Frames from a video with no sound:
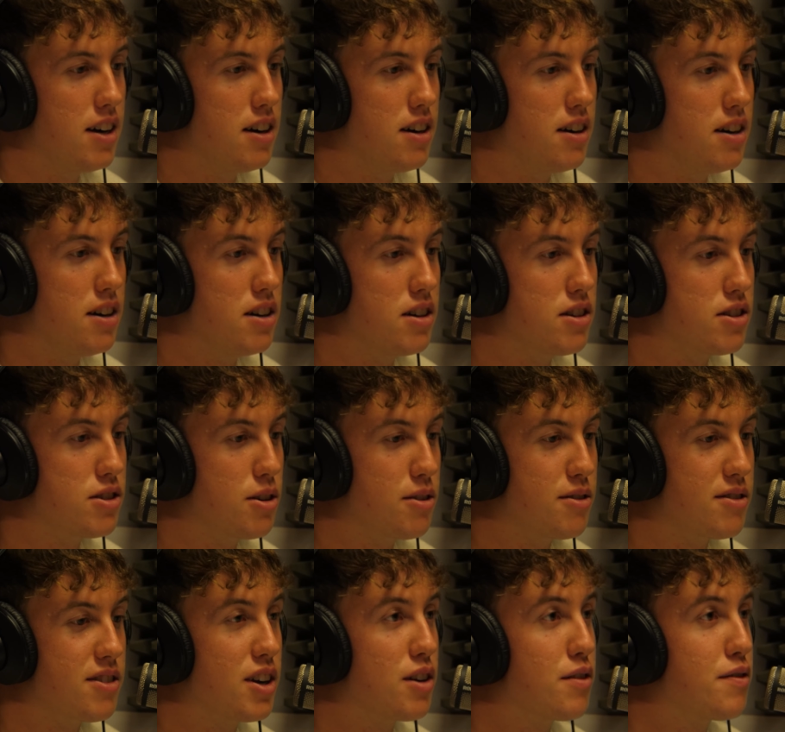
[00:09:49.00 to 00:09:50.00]
So
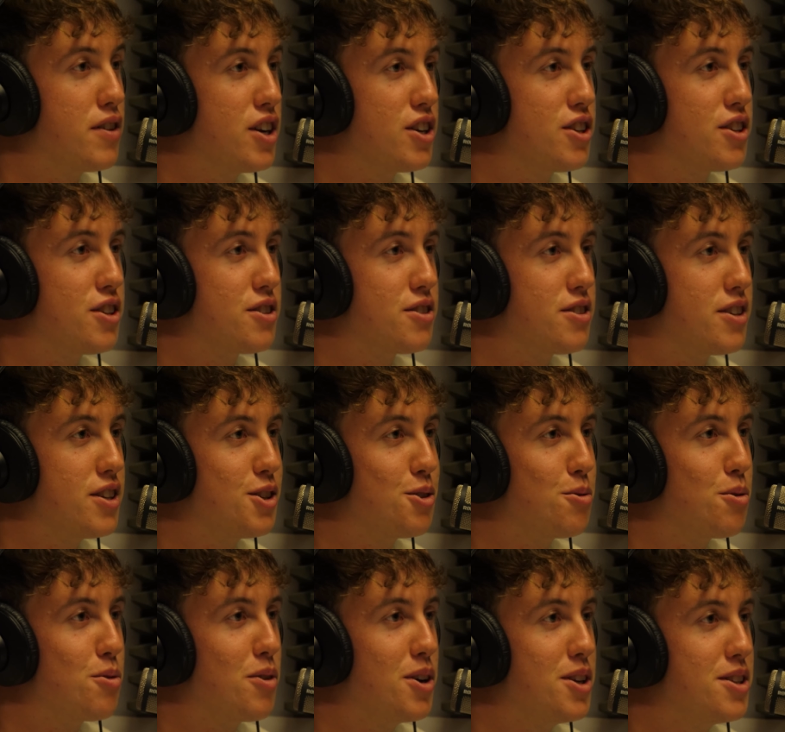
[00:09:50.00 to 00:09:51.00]
I'm going to finish this
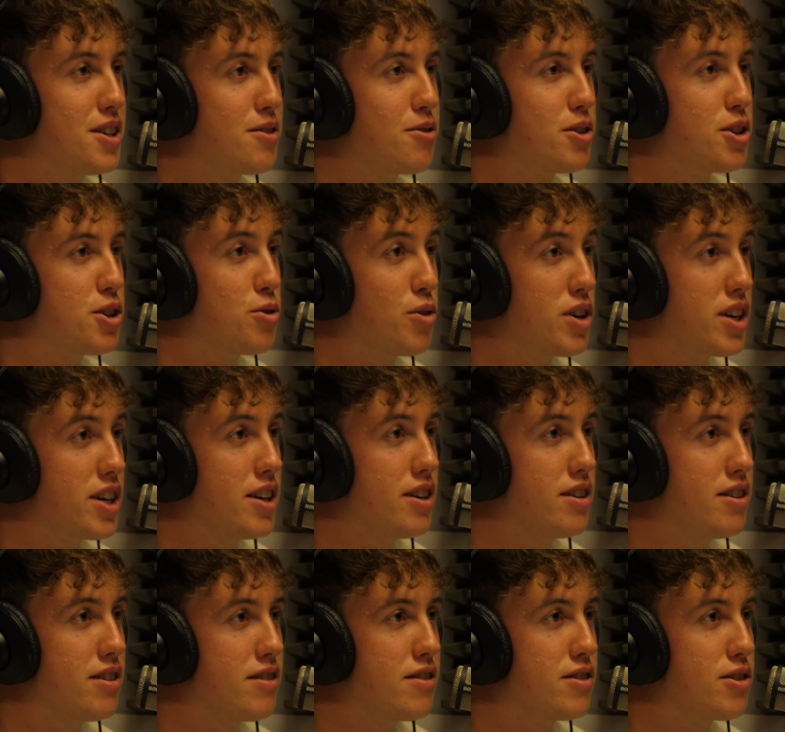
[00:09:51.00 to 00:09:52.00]
instrument rating
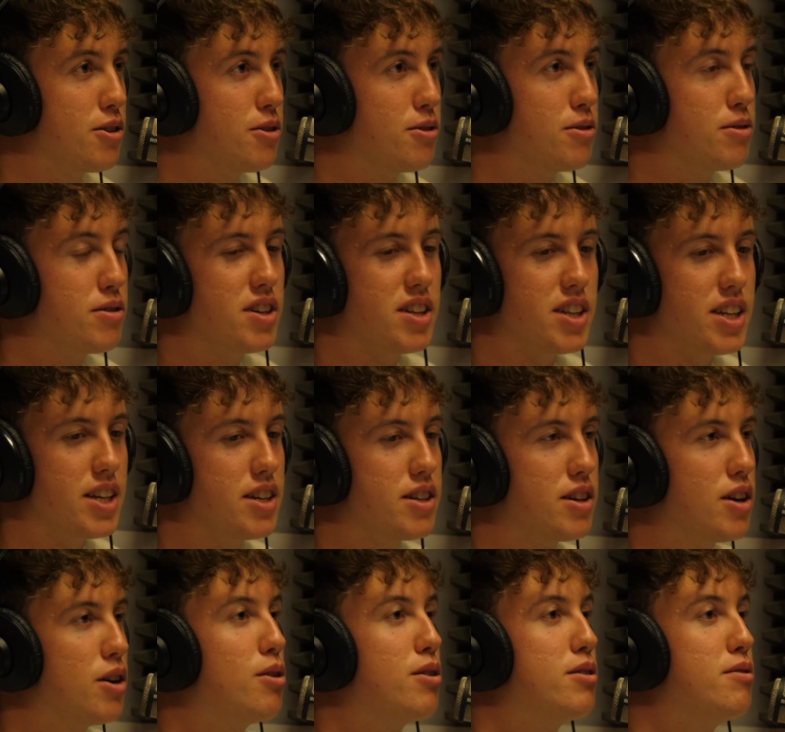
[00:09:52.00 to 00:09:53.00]
restricted. So
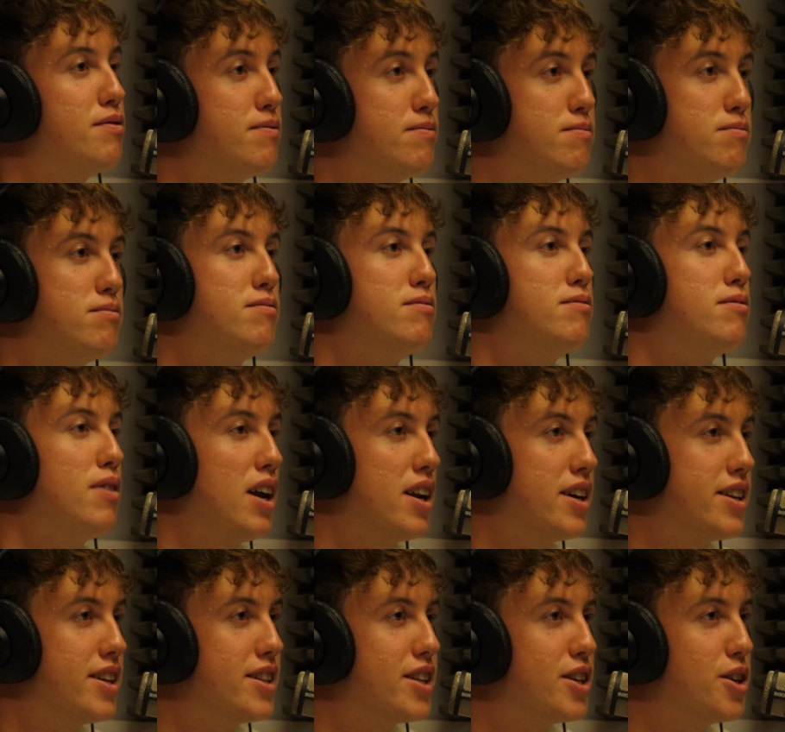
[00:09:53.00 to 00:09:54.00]
only
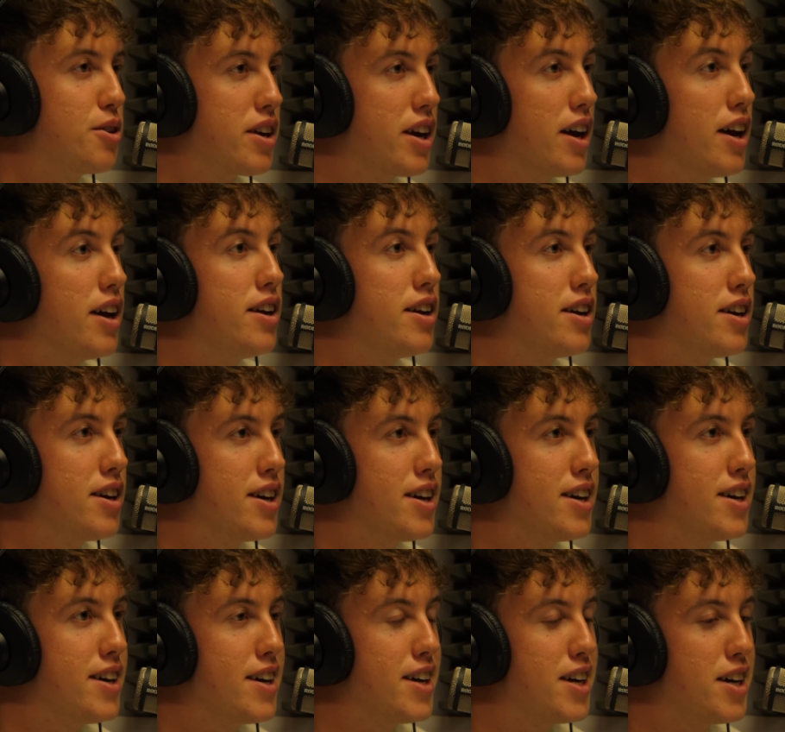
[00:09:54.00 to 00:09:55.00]
valid in the UK,
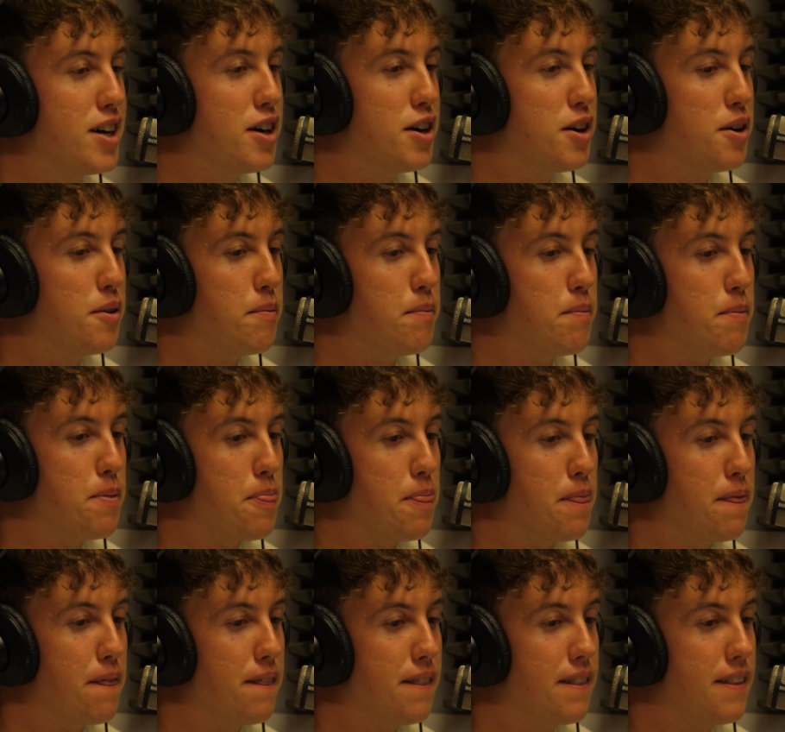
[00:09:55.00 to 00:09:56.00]

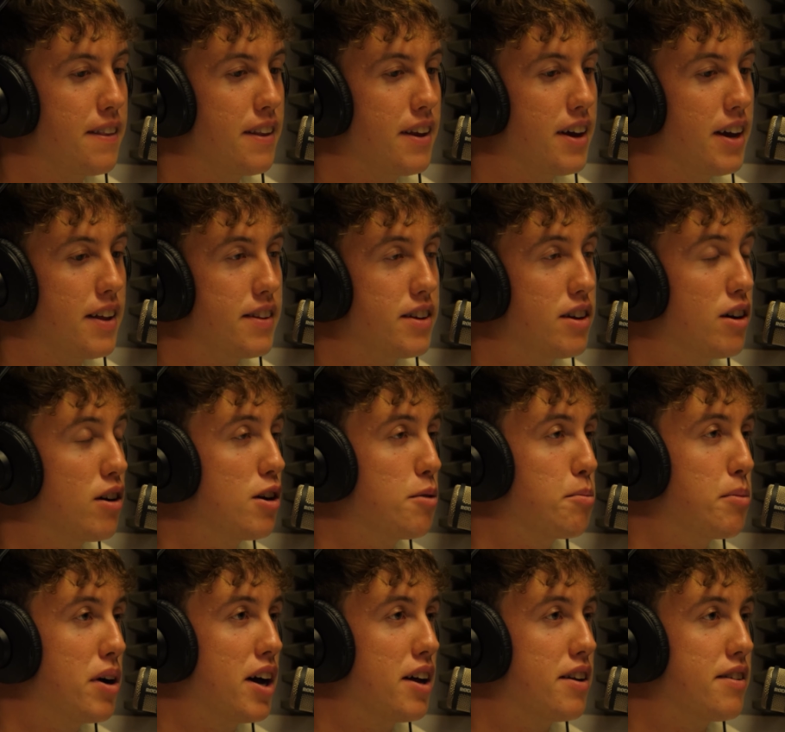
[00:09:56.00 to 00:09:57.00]
and the Isle
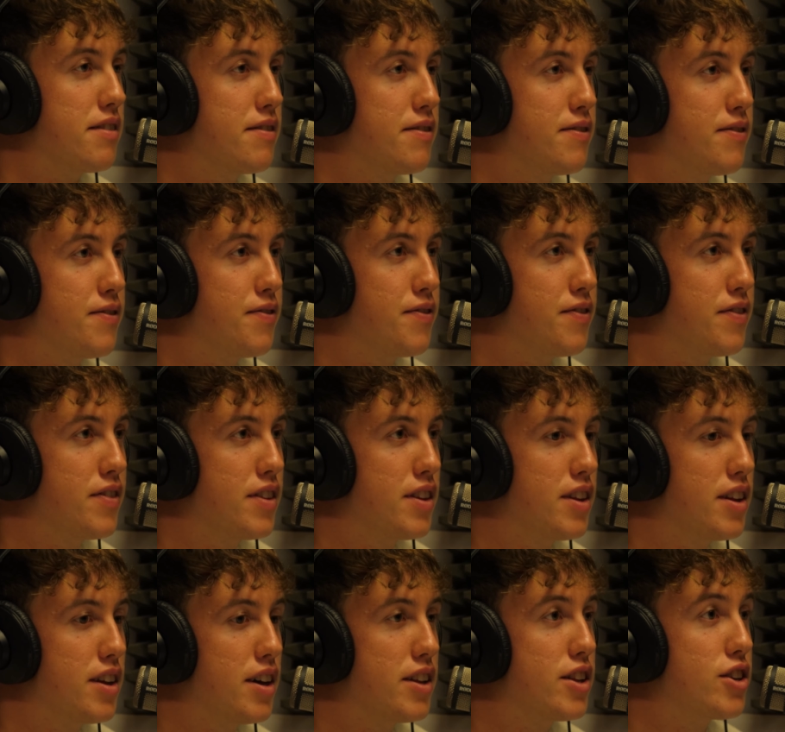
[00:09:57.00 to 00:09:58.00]
of Man,
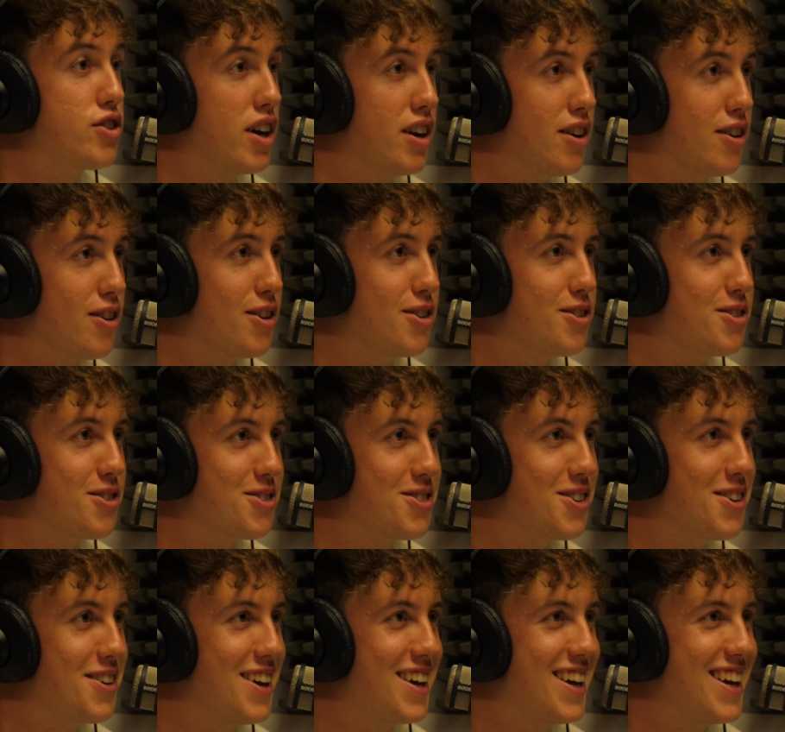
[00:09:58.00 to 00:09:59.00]
and the Channel
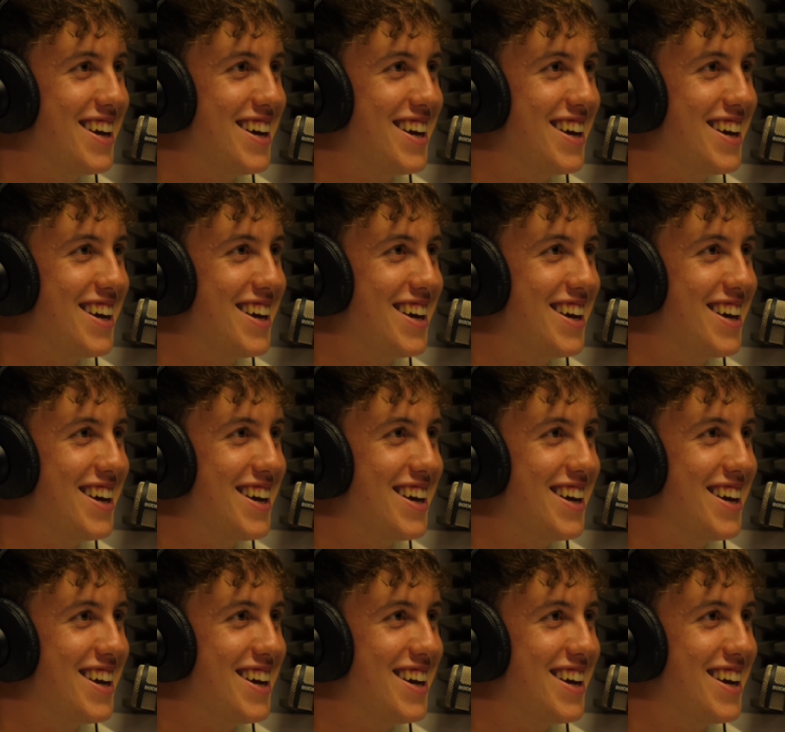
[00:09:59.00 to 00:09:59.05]
Islands.